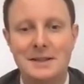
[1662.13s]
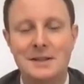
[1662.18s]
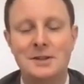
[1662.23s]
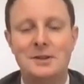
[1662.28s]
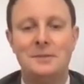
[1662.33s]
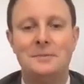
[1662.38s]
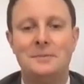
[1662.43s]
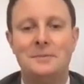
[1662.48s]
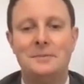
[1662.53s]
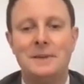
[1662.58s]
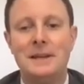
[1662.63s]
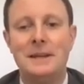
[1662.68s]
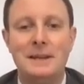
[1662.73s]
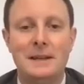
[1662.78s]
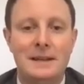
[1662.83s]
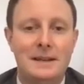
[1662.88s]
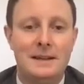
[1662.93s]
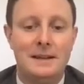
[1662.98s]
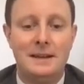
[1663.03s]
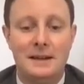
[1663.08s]
Thank you.
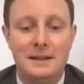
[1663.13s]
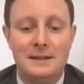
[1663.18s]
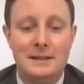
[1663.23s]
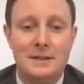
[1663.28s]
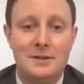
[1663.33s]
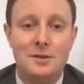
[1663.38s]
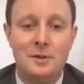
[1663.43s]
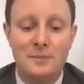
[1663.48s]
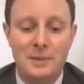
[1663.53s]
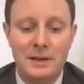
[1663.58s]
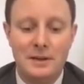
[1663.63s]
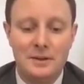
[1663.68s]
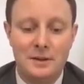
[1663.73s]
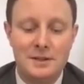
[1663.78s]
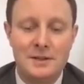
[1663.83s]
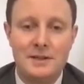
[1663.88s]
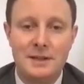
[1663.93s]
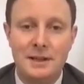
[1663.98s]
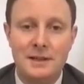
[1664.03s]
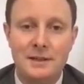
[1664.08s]
This European
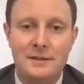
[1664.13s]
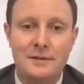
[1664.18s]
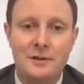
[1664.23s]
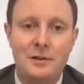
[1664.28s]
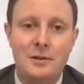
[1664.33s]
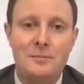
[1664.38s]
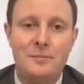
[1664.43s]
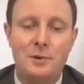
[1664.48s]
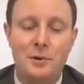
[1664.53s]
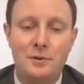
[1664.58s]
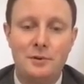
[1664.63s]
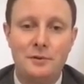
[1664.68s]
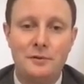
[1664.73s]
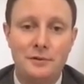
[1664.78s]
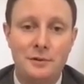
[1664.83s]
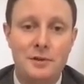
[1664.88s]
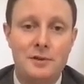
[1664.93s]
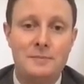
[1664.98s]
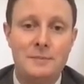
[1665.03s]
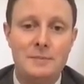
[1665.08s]
Council is very
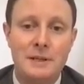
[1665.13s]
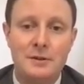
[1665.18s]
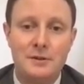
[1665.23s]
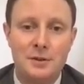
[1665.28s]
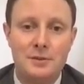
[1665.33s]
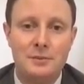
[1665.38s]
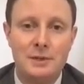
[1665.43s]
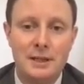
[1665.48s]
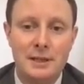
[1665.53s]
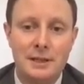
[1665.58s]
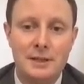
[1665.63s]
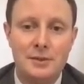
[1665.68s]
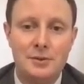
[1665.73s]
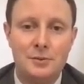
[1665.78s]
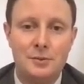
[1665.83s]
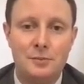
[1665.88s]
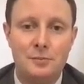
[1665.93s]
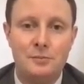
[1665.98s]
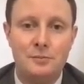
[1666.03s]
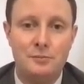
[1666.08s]
important first because we
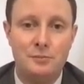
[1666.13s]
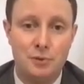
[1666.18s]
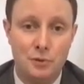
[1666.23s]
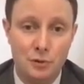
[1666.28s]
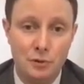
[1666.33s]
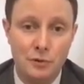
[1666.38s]
need to